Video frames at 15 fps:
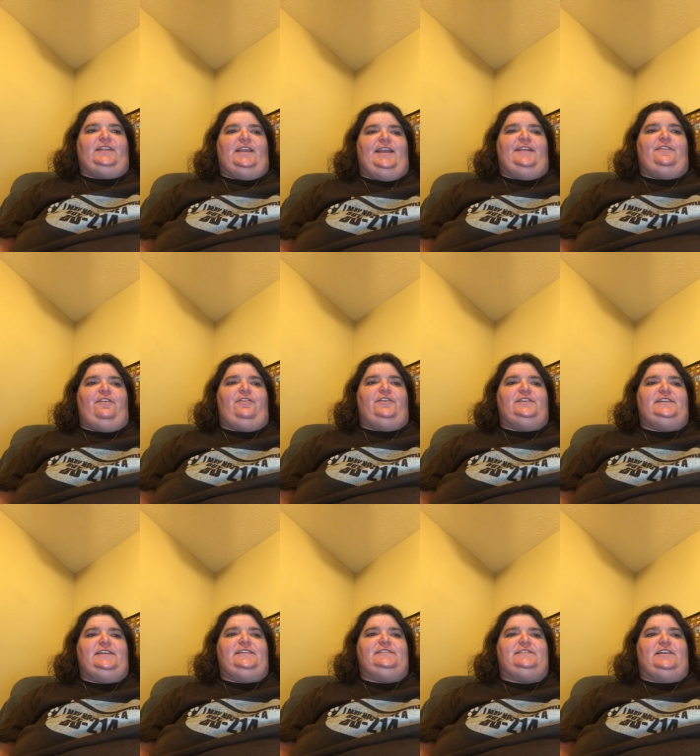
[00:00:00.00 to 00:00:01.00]
In the
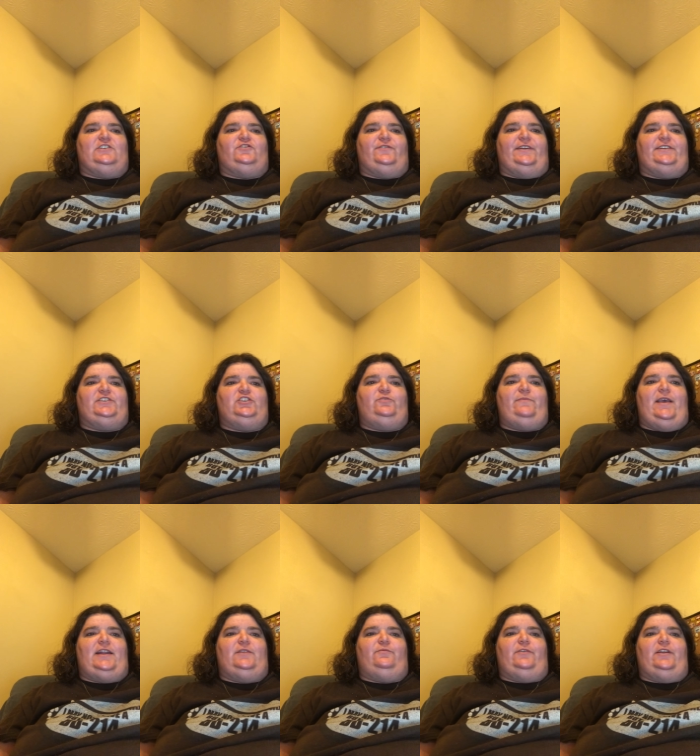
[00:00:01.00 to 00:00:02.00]
13th century, 2
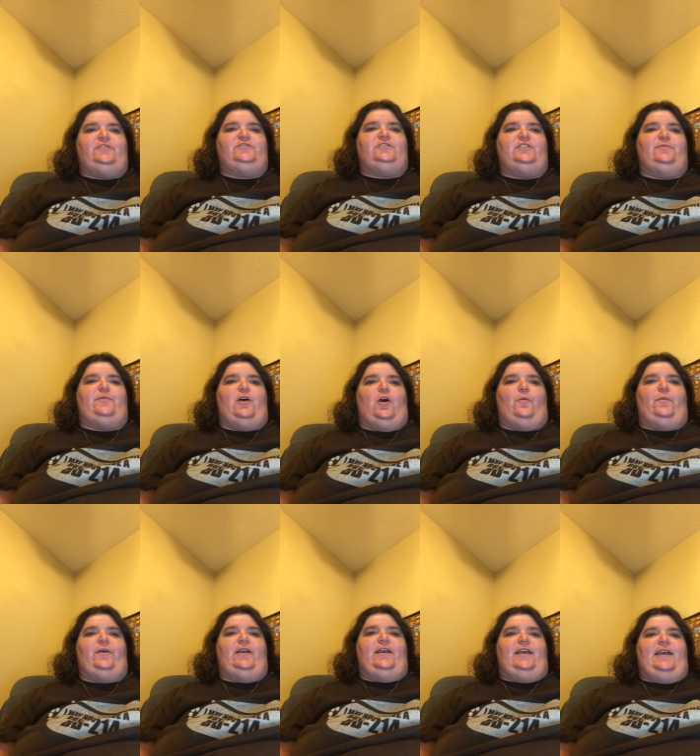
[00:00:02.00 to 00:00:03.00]
men approached the Pope
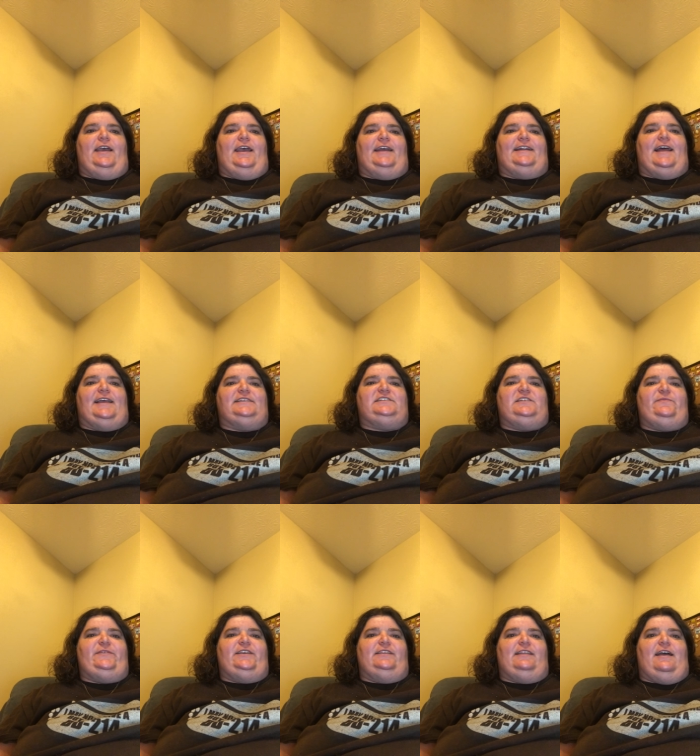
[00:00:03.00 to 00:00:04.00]
and asked to
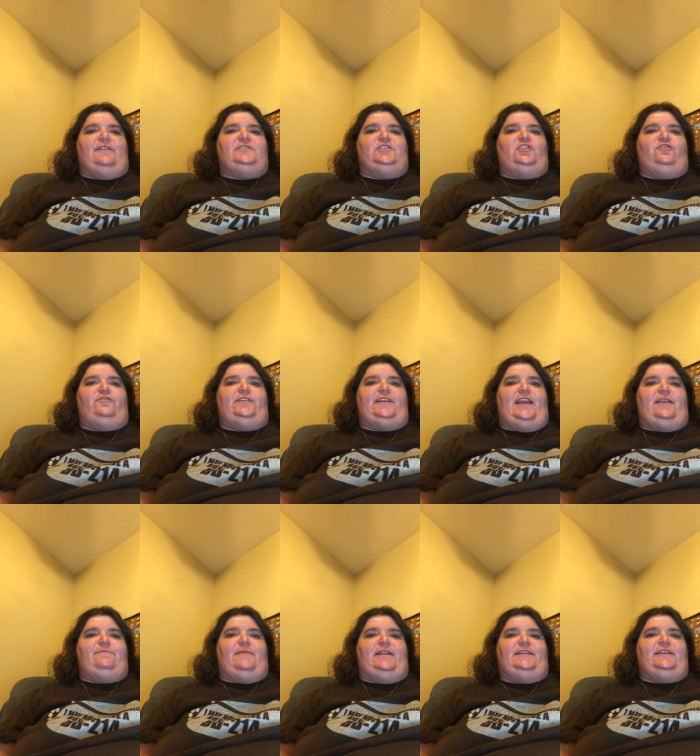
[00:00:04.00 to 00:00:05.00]
be allowed to create
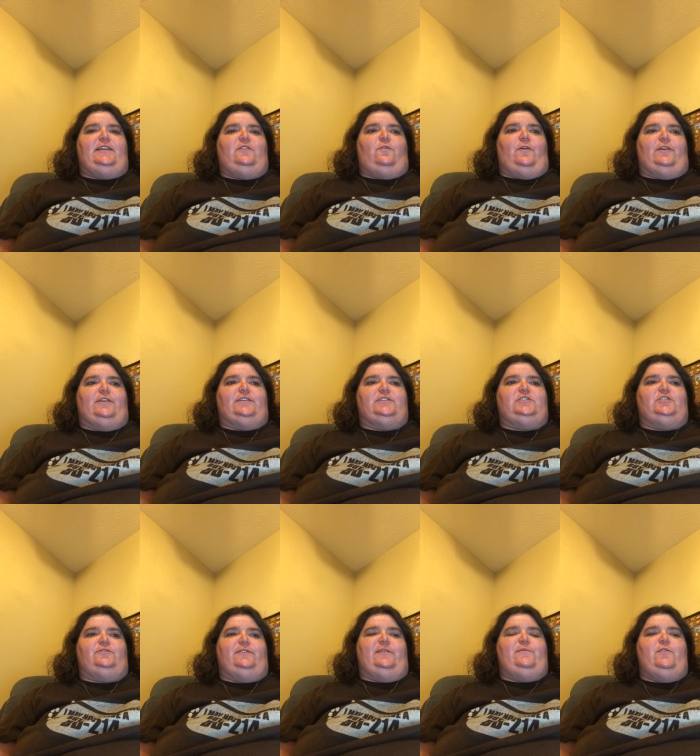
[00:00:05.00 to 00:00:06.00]
mendicant orders
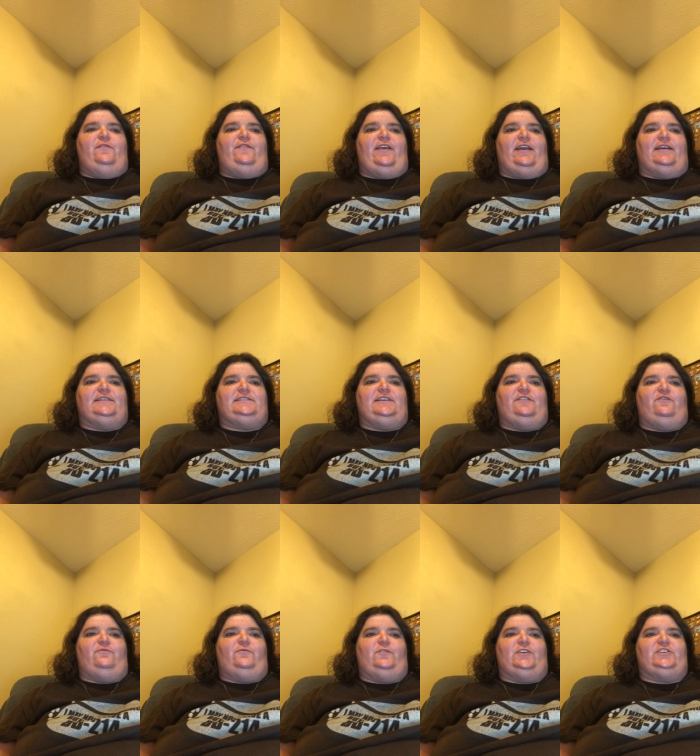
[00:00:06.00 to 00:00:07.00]
to remove heresy
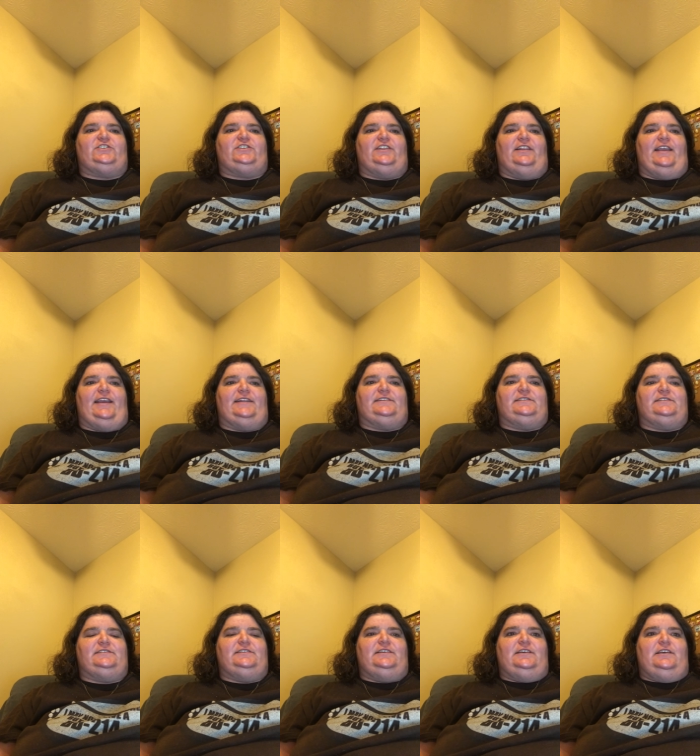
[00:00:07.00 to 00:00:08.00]
from Christian
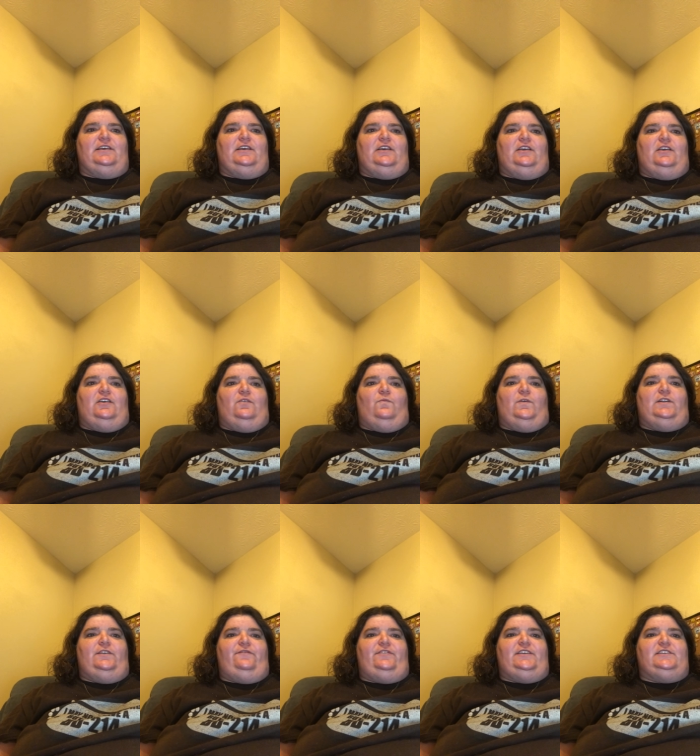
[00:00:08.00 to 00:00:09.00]
lands. One
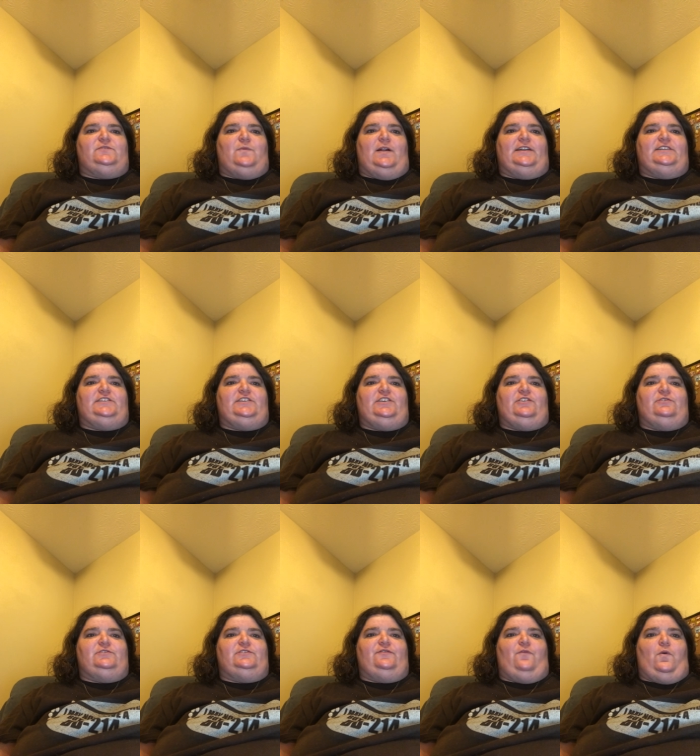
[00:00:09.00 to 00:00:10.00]
of these wanted to
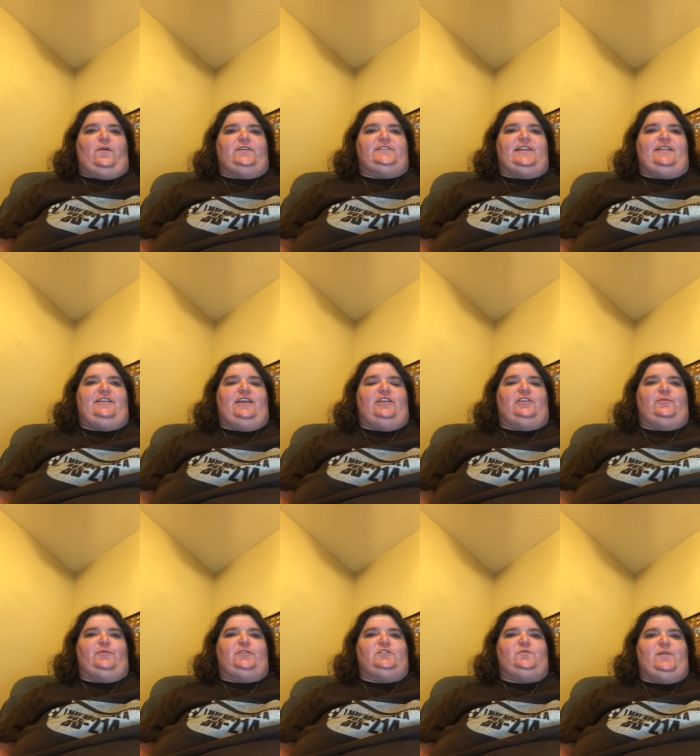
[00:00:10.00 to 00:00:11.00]
use force and the other
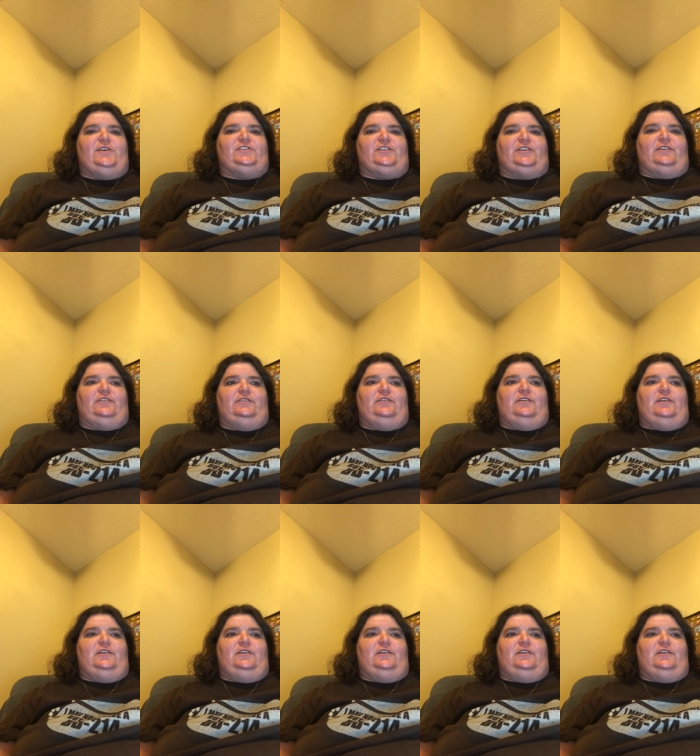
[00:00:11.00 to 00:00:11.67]
persuasion.